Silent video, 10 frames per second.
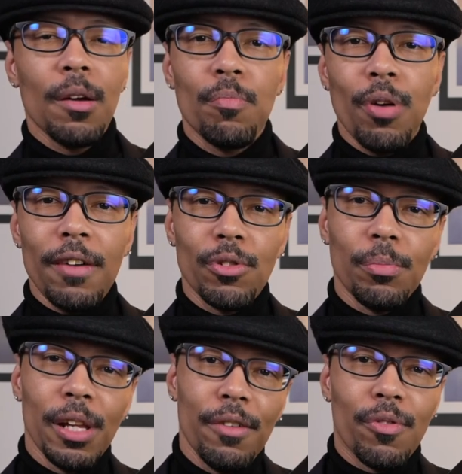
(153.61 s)

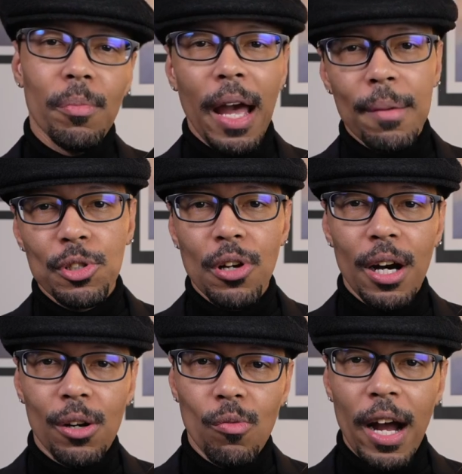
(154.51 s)
preferably from
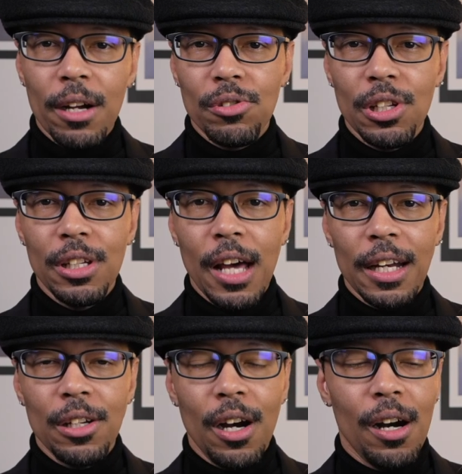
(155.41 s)
Amazon or
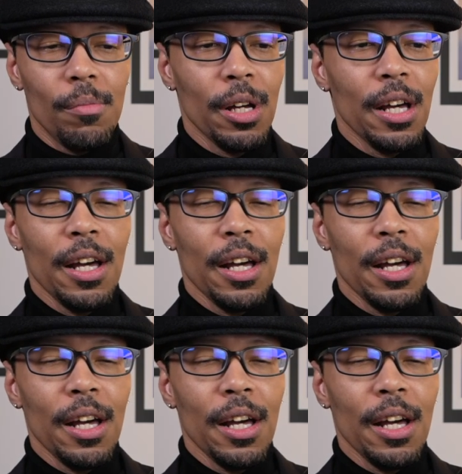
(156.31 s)
Rakuten.com.